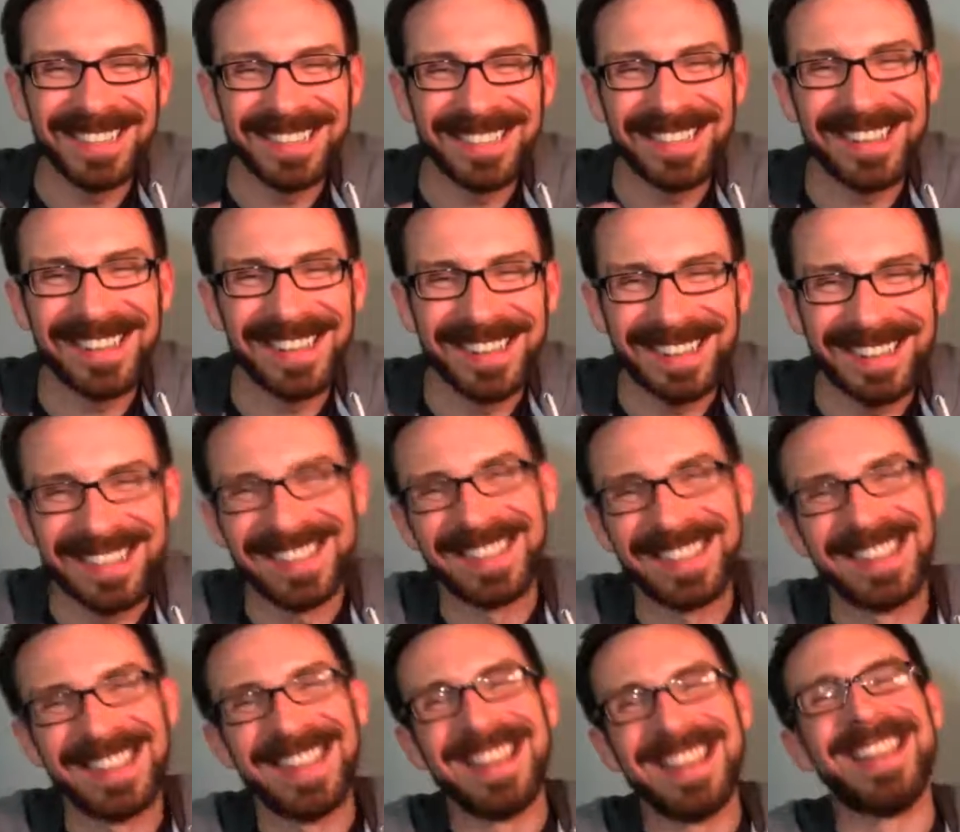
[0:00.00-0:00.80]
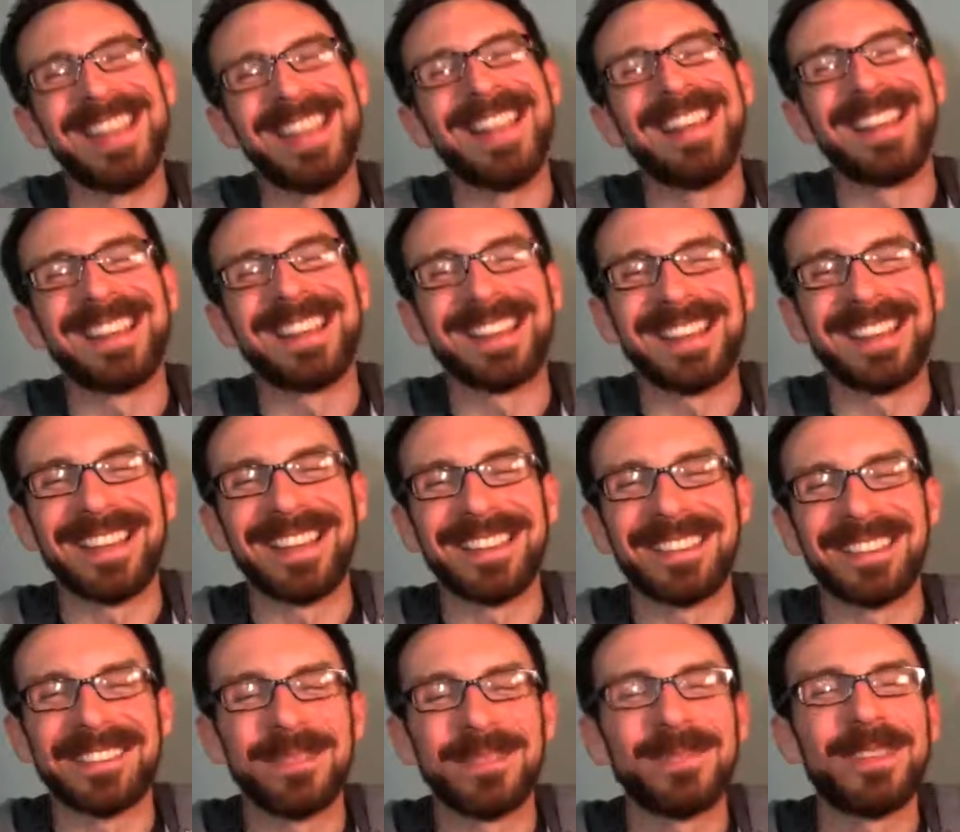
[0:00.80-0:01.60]
today.
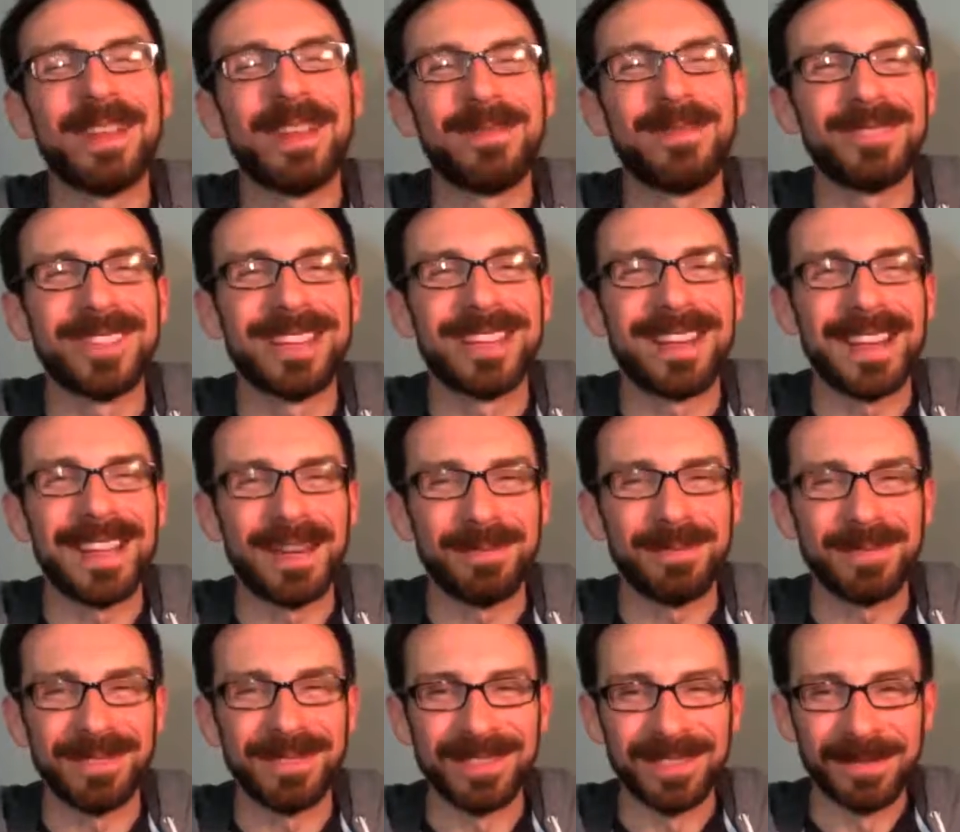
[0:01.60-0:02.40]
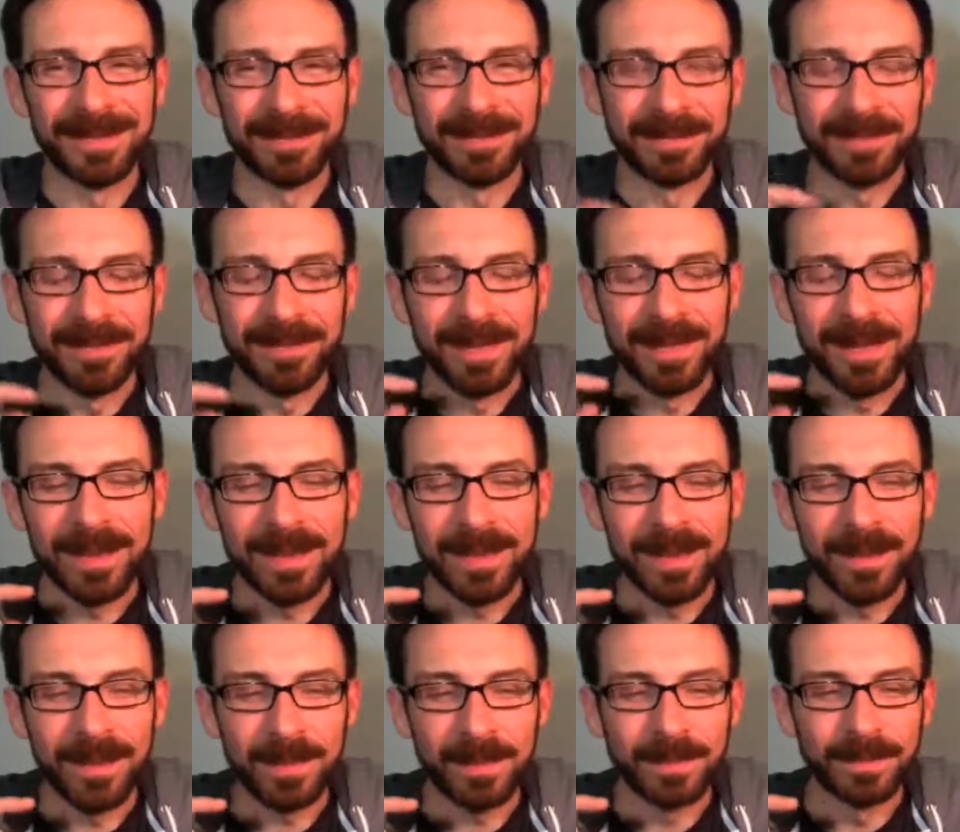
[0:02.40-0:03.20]
Sometimes that happens.
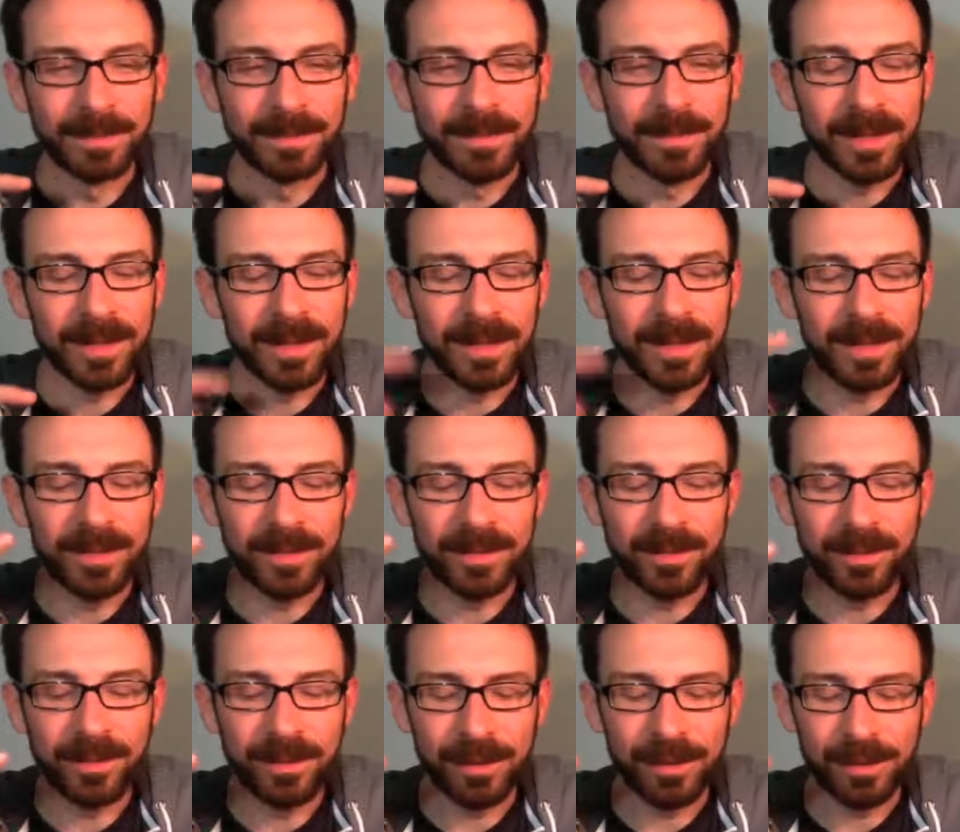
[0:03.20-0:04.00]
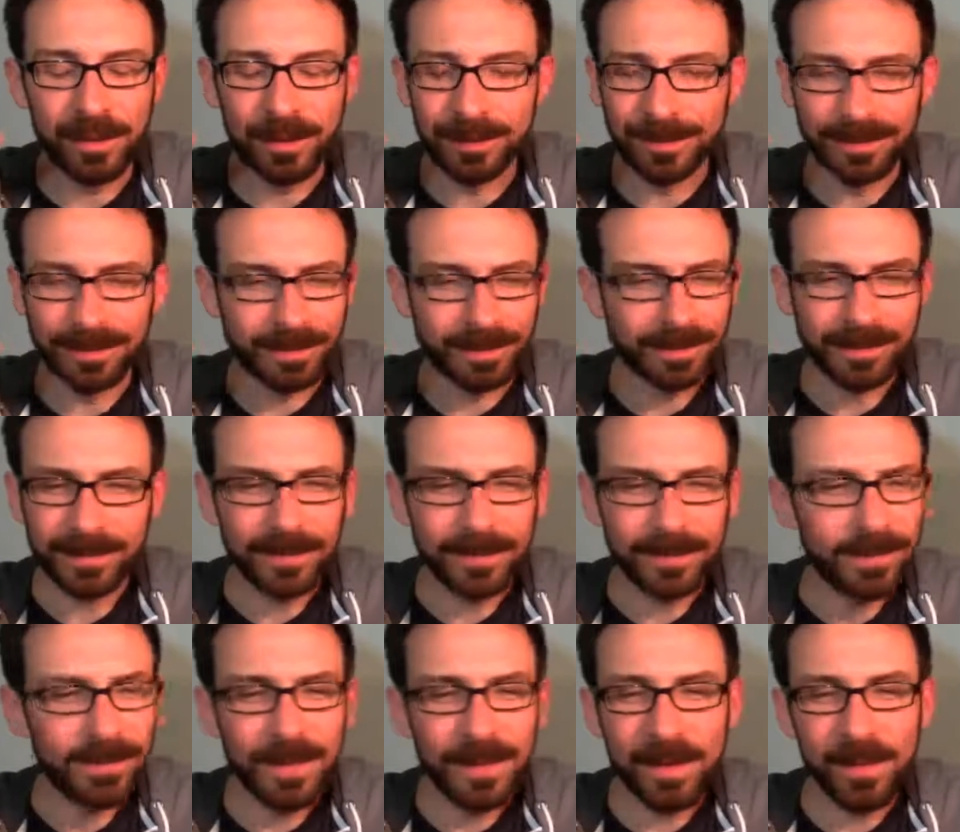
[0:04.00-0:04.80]
So,
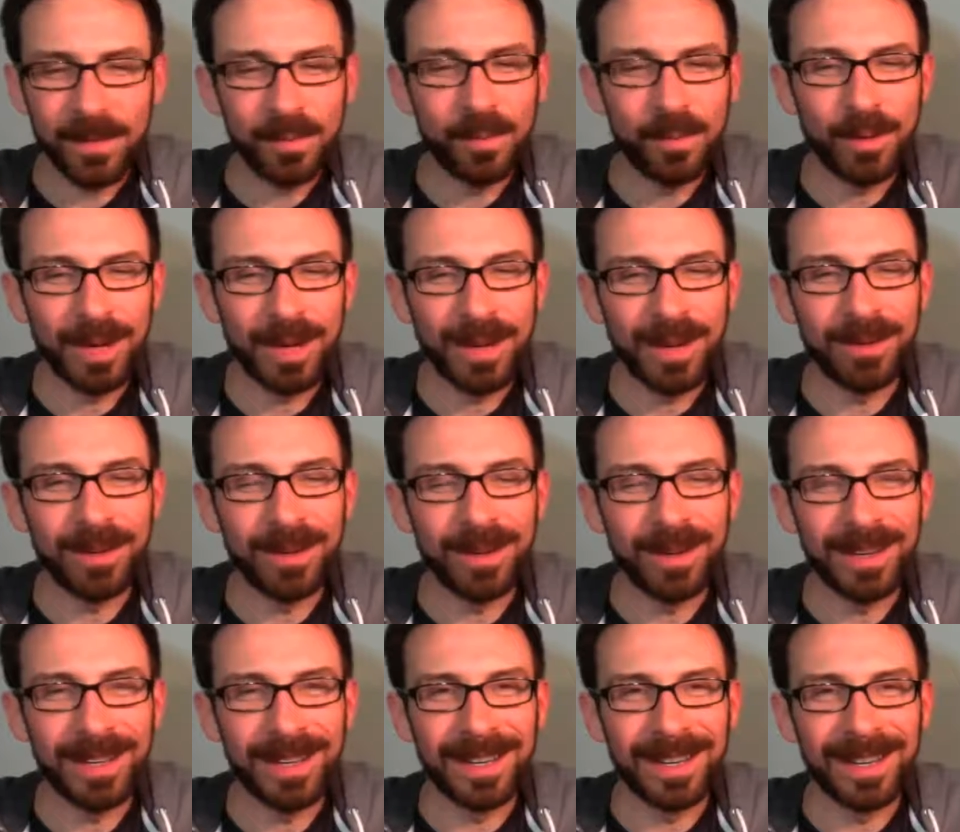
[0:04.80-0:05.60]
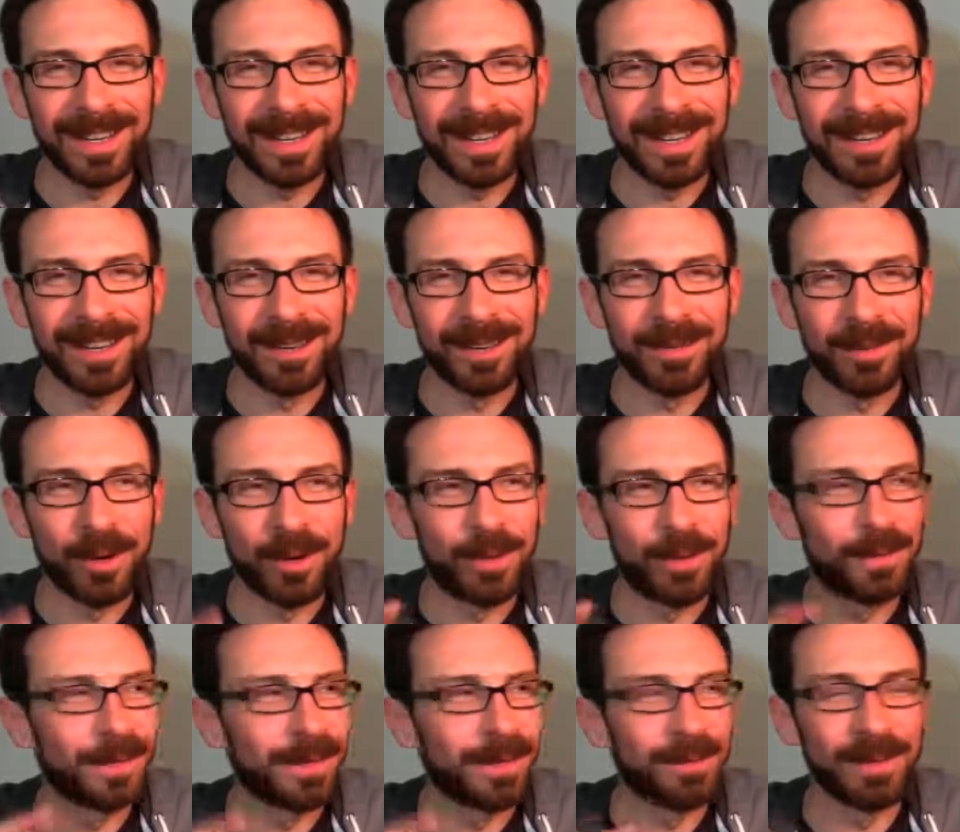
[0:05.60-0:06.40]
whatever.
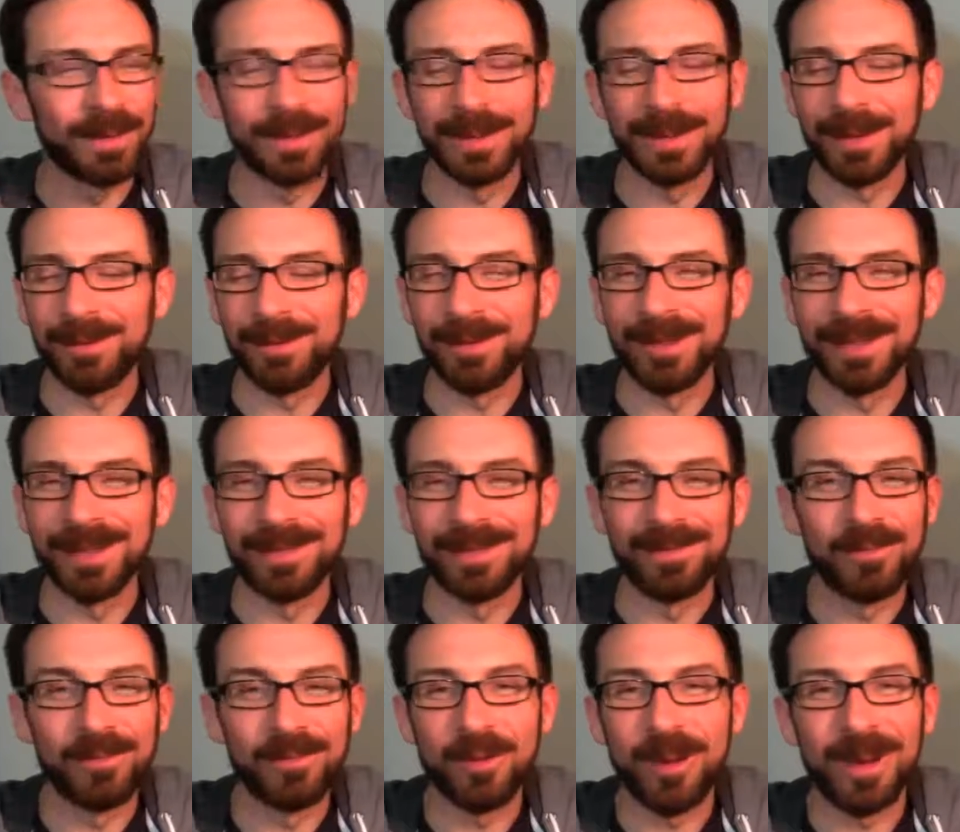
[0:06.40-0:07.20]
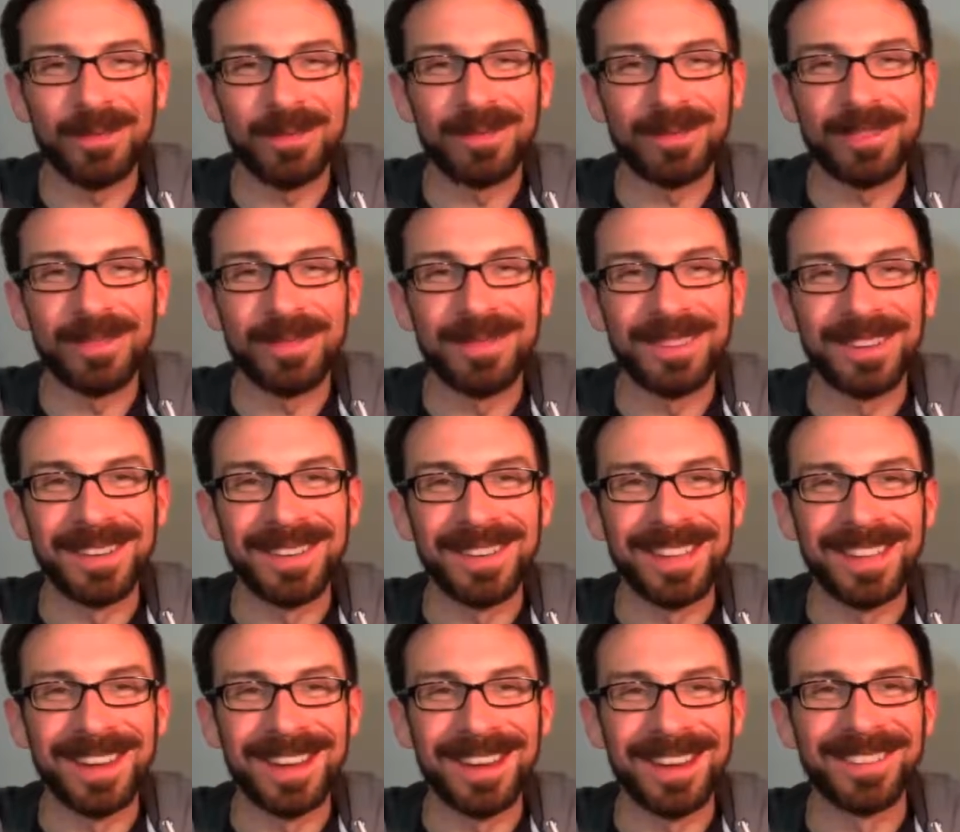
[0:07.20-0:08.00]
Hopefully Ripley will crop something
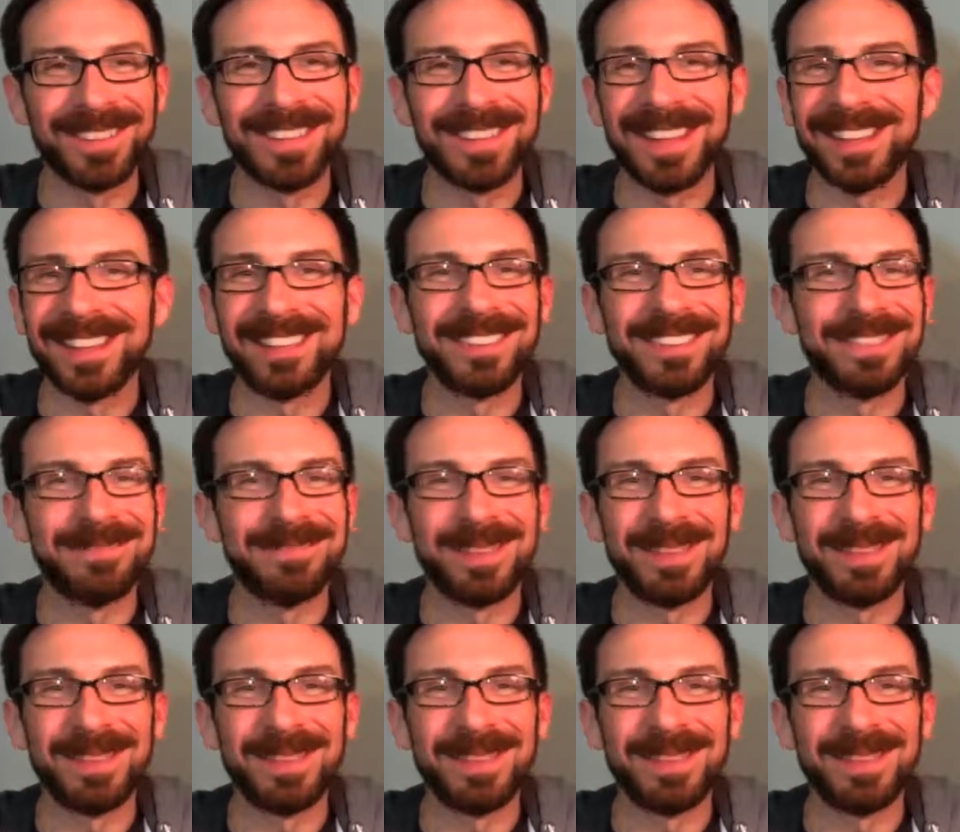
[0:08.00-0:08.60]
in there that doesn't